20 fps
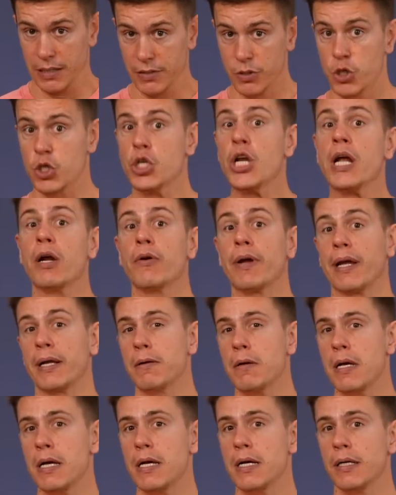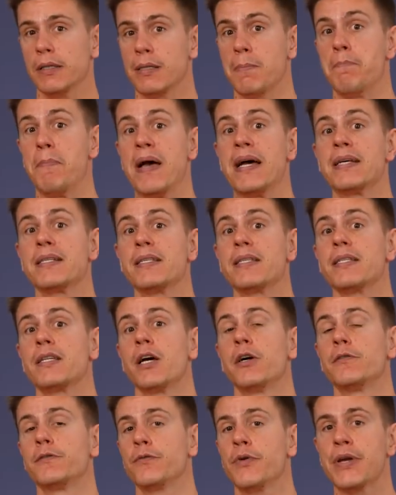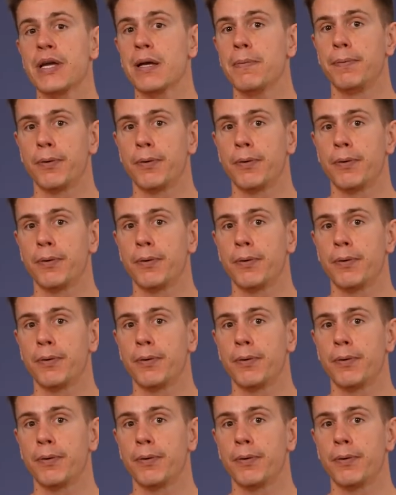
to sharing the best free